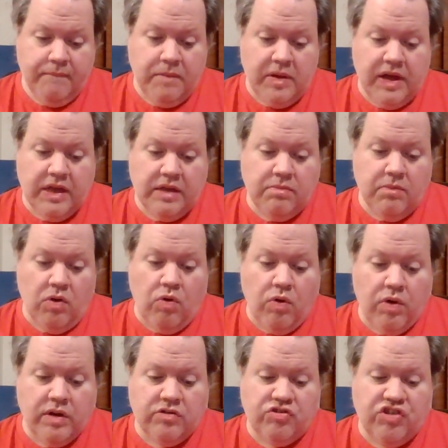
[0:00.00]
played
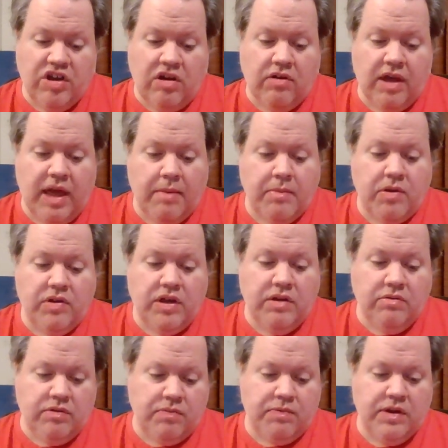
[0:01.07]
Horace Shellhammer. He
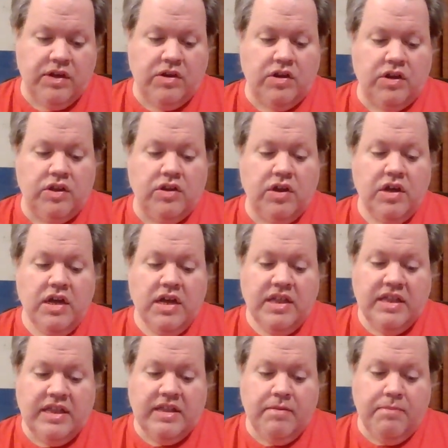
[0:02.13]
was pretty good.
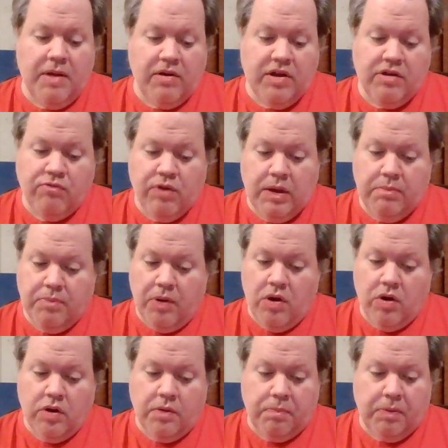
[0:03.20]
Barry
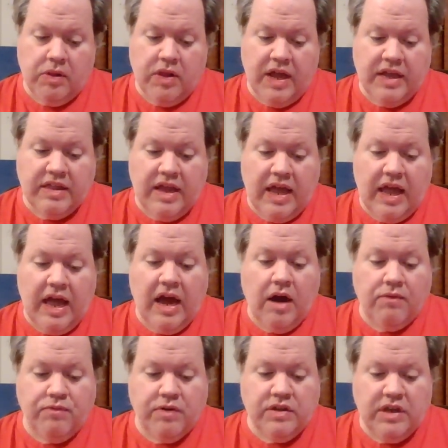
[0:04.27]
Greenberg played
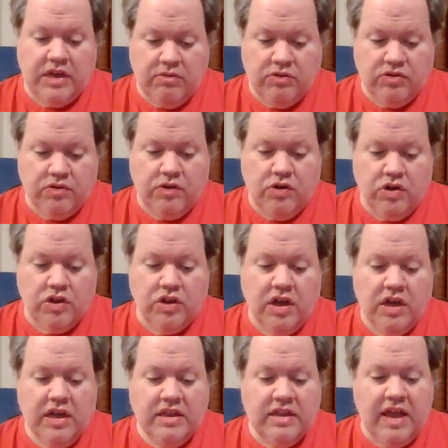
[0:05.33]
Alfred. He was good.
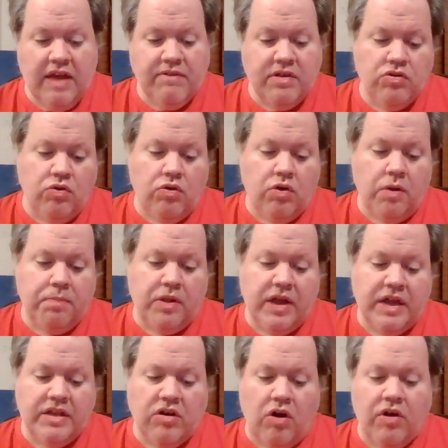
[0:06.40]
David Doyle
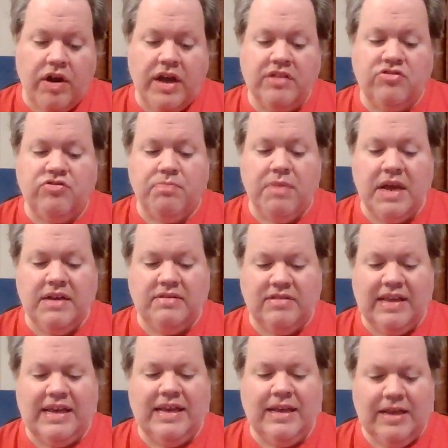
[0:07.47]
played R.H.
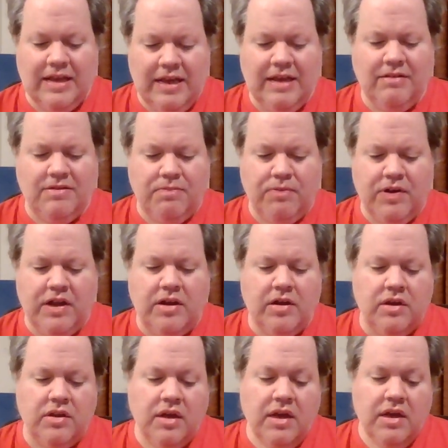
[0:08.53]
Macy. He's pretty
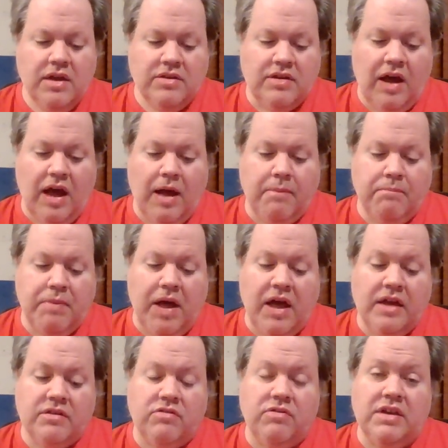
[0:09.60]
good. Tom
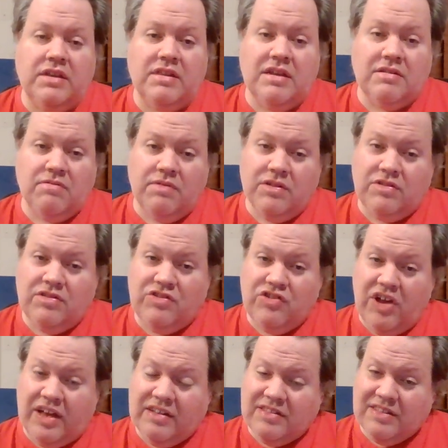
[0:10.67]
Bosley, and this was
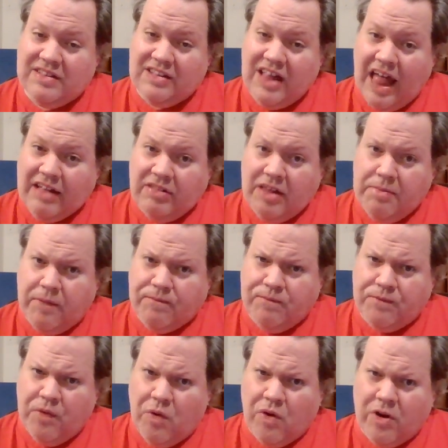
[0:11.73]
just slightly
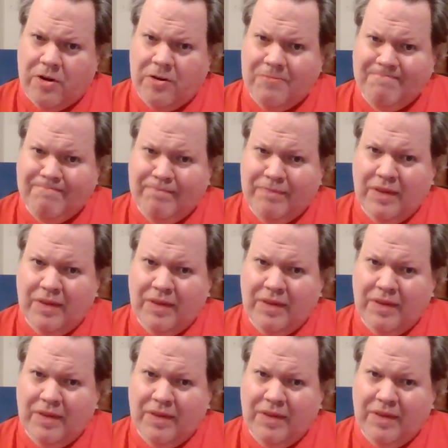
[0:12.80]
before